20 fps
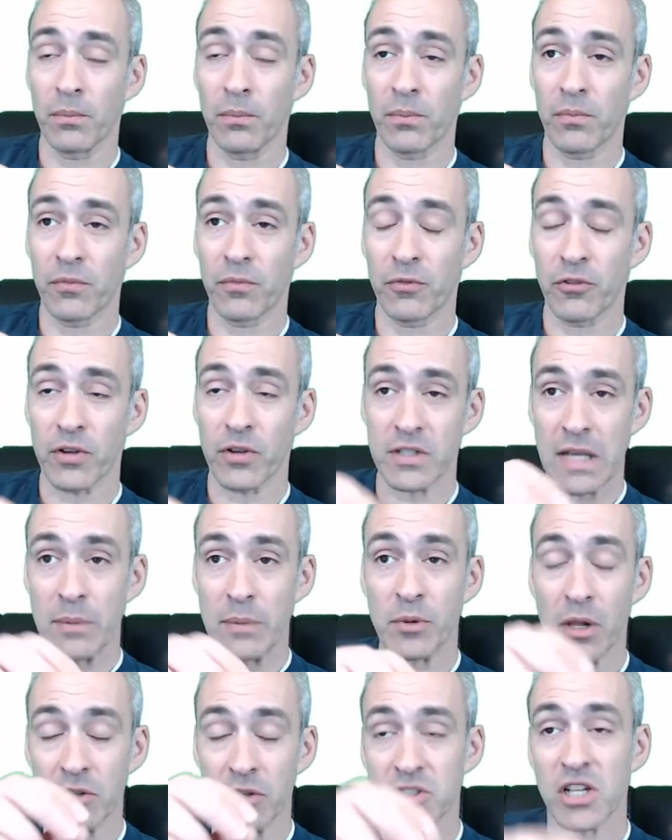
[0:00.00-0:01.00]
for
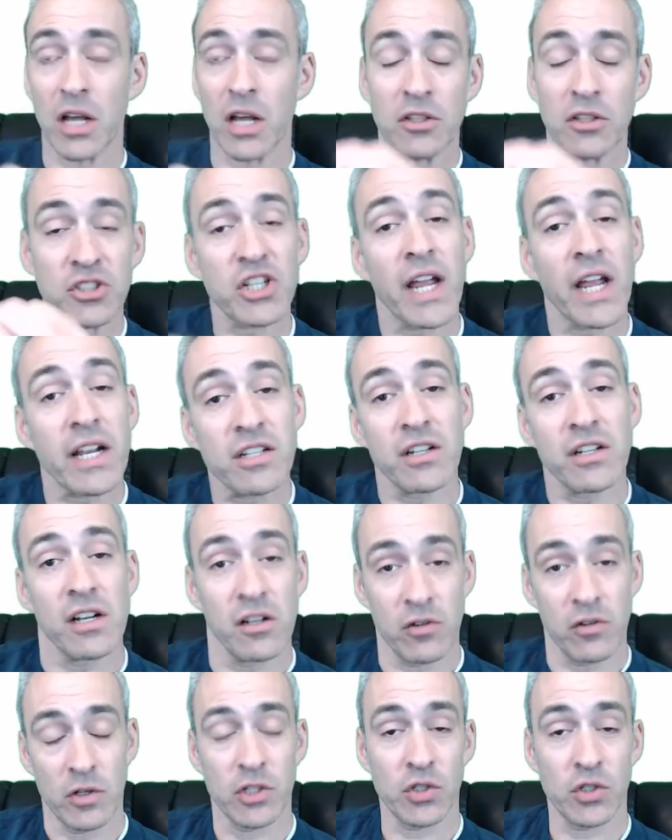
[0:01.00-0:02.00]
example, I'll change it into
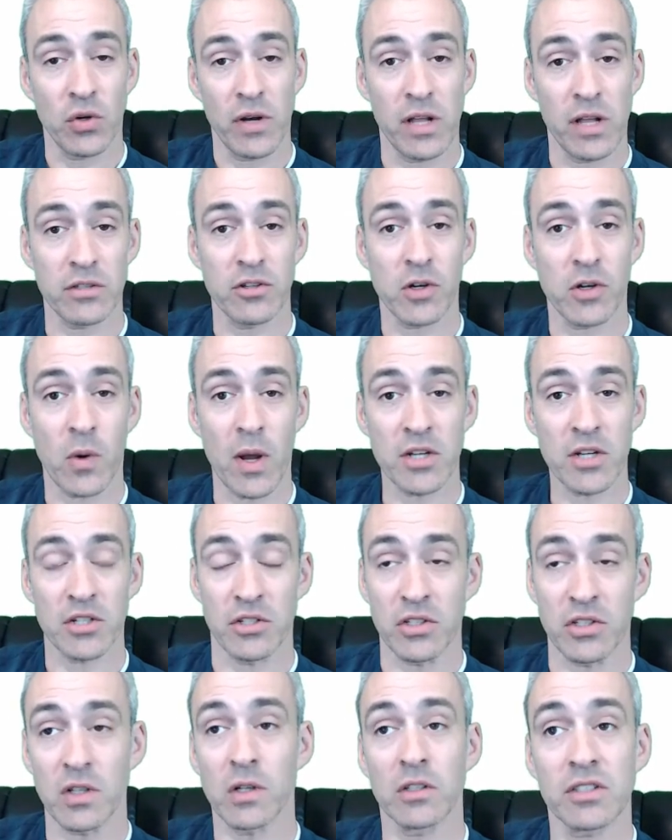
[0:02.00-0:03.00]
a short answer question.
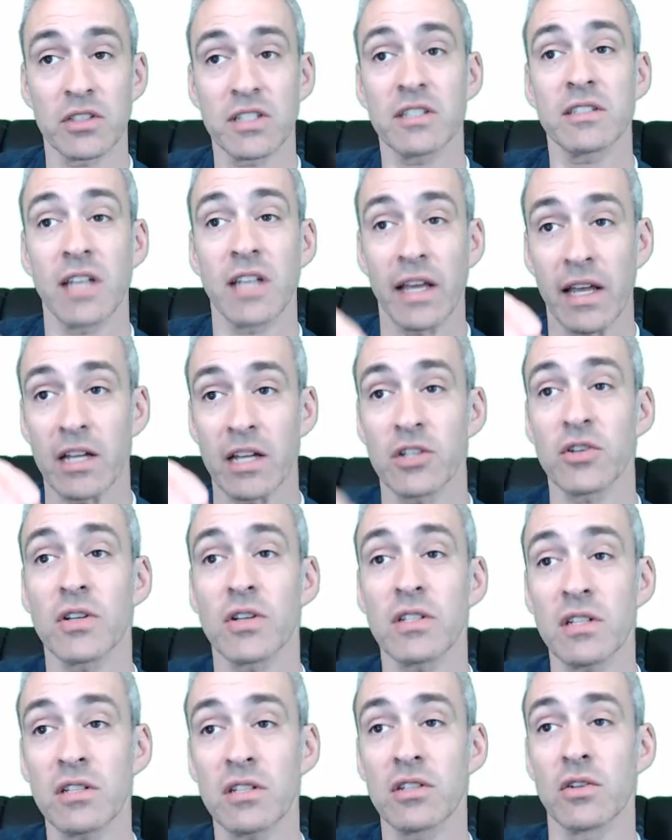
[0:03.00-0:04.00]
So it'll still say interest
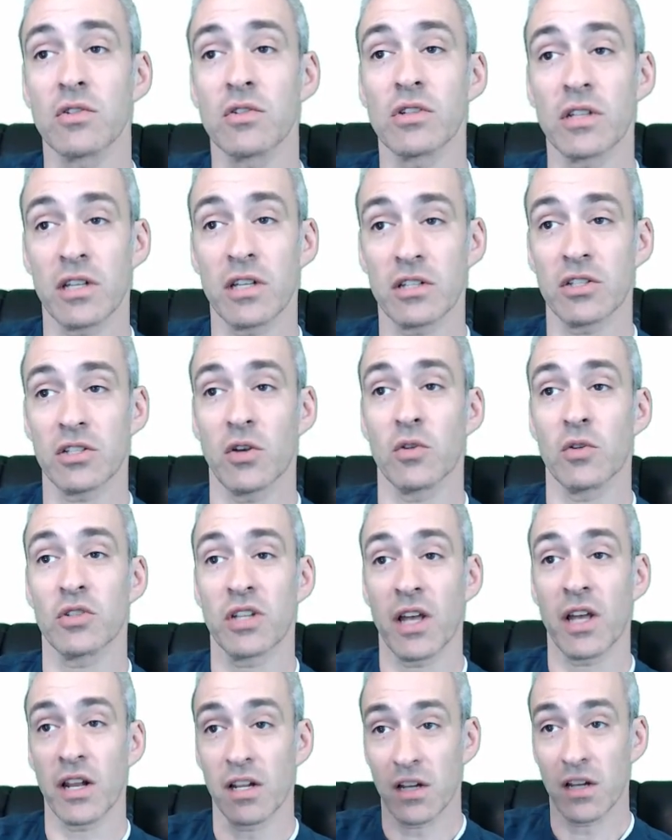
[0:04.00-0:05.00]
is usually
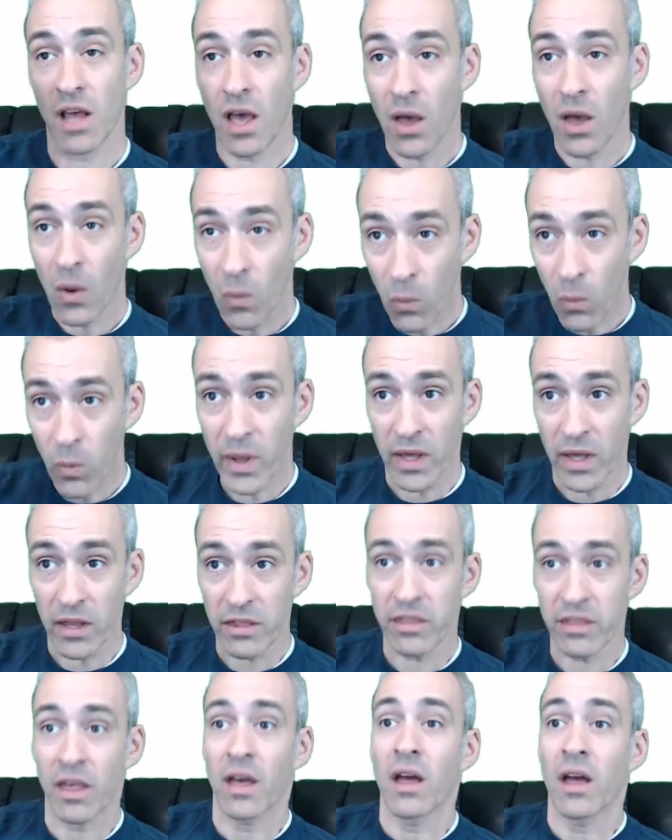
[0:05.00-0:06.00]
associated with
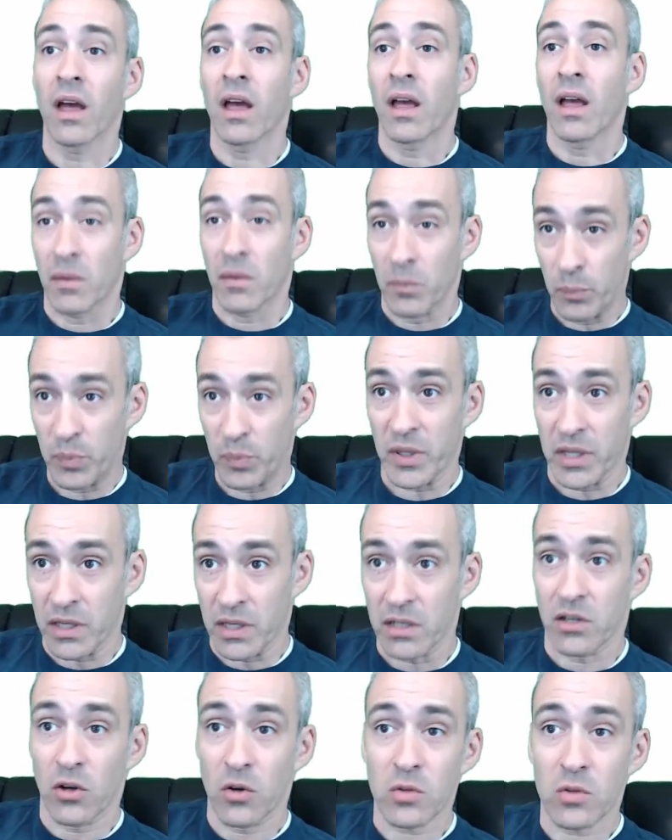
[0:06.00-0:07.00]
B,
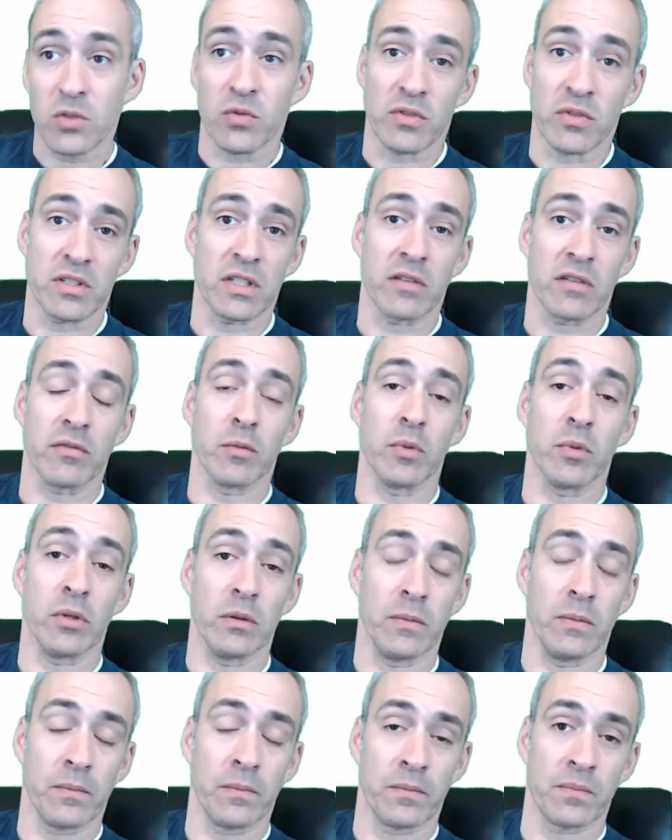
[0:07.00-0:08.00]
notes receivable.
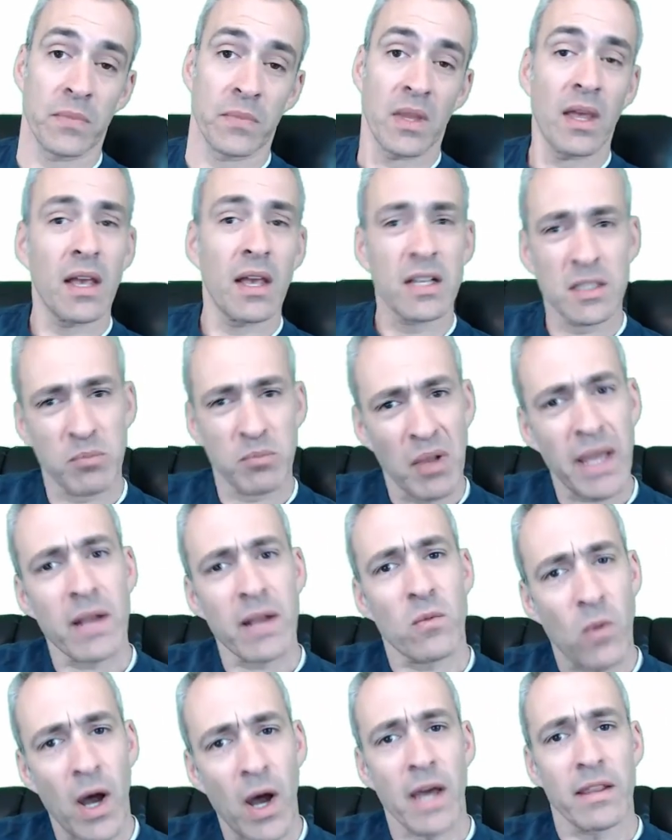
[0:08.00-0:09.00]
Explain
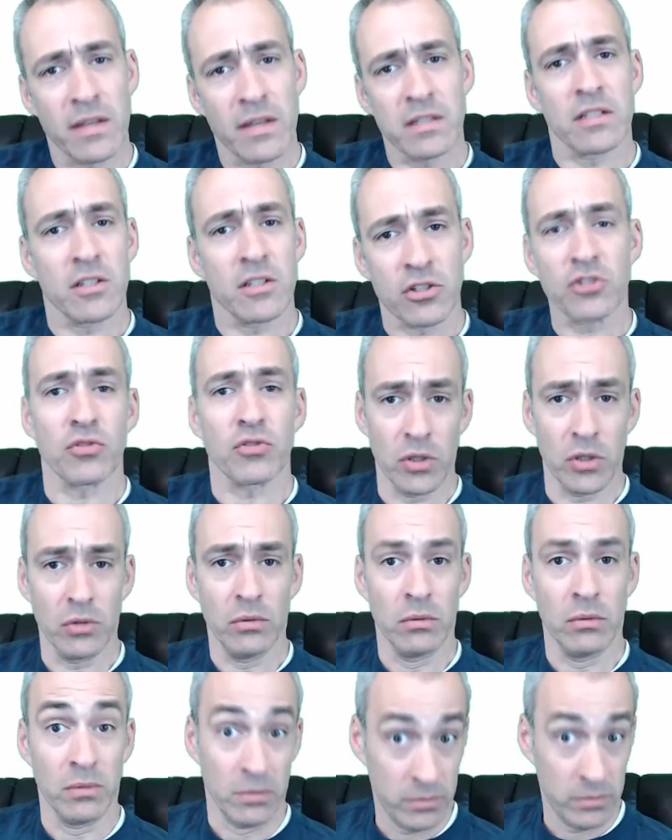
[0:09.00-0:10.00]
why this is true.
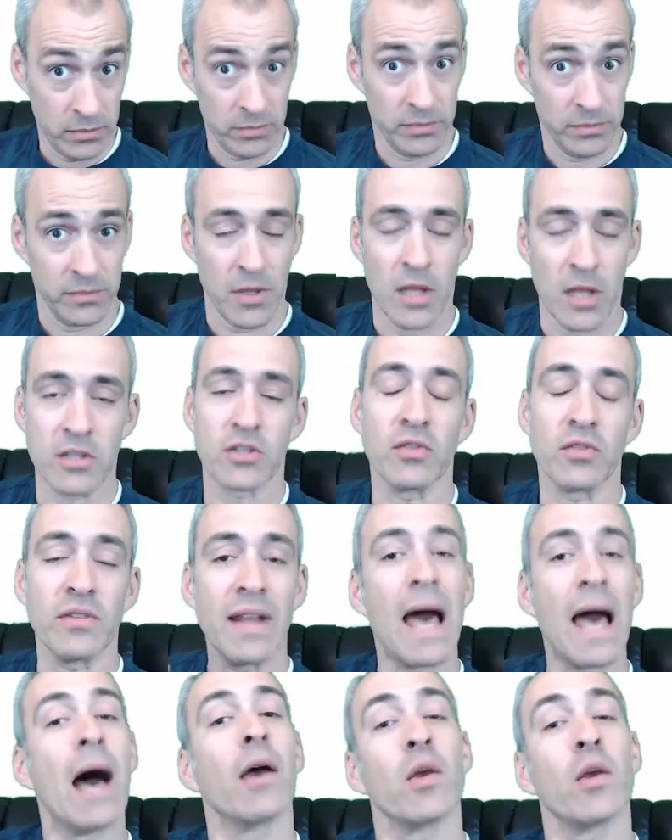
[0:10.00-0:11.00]
And so
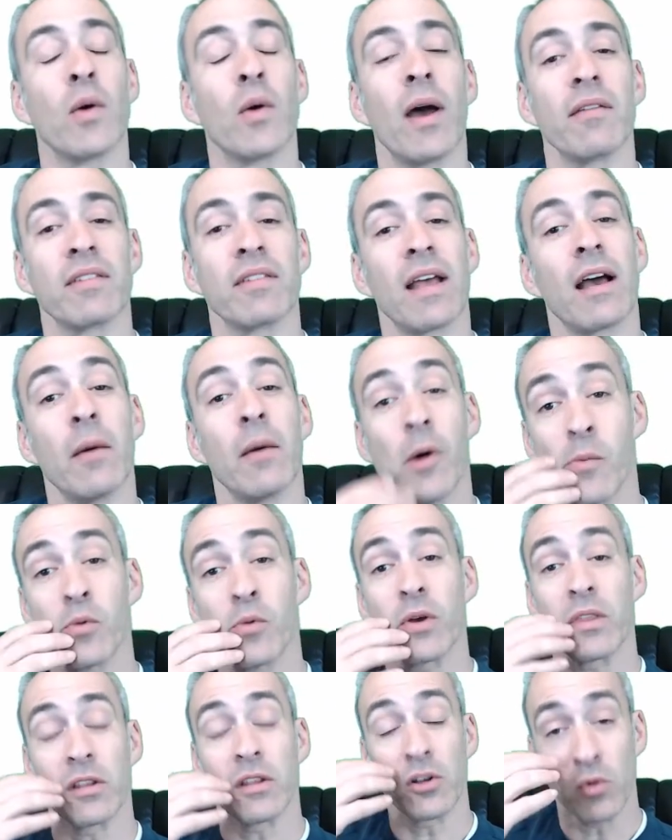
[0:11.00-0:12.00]
now you have to come up with
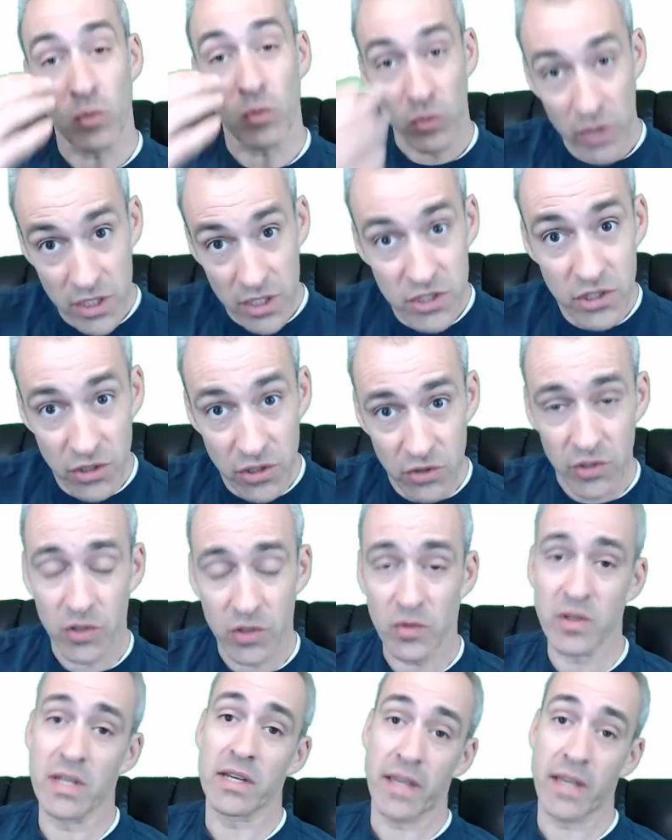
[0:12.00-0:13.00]
an original,
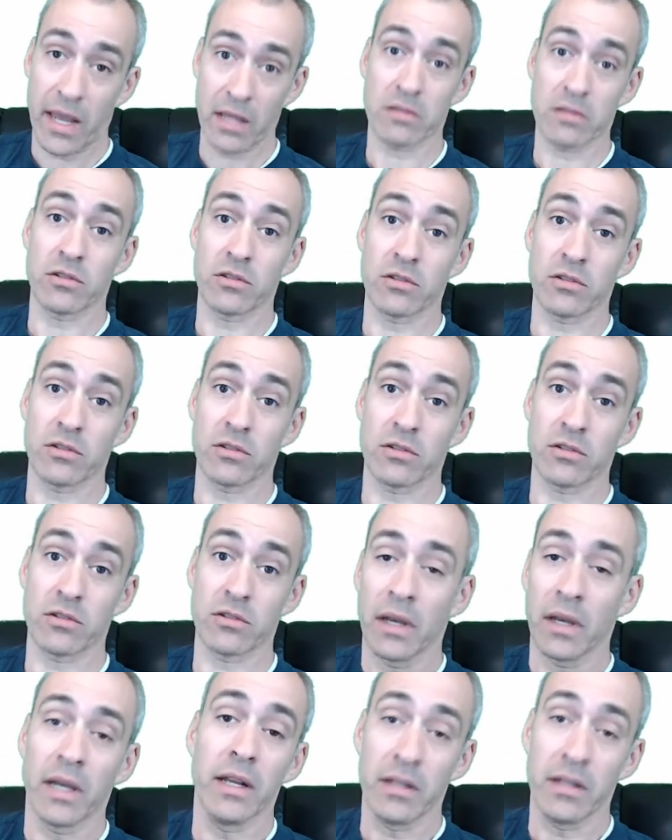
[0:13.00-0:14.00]
unique answer
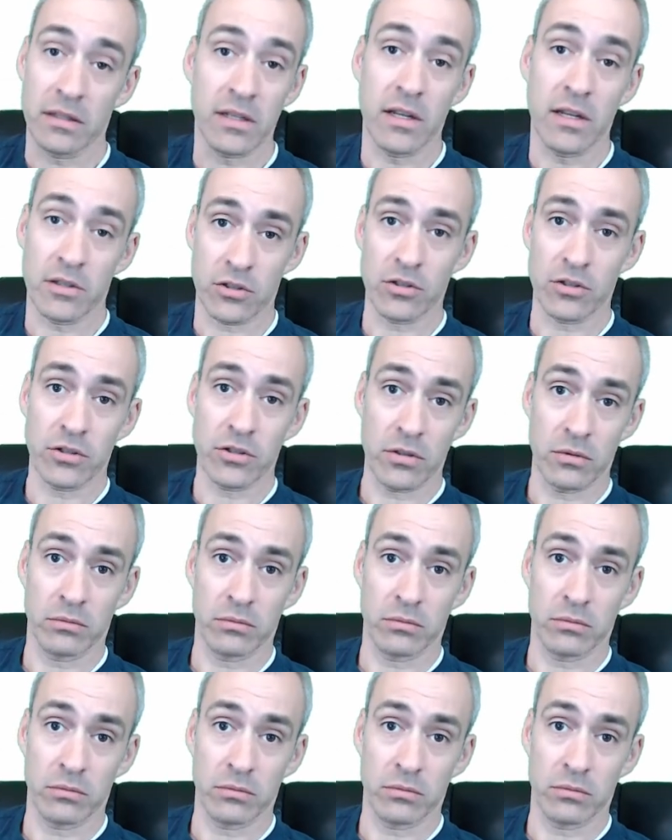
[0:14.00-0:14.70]
in a sentence or two.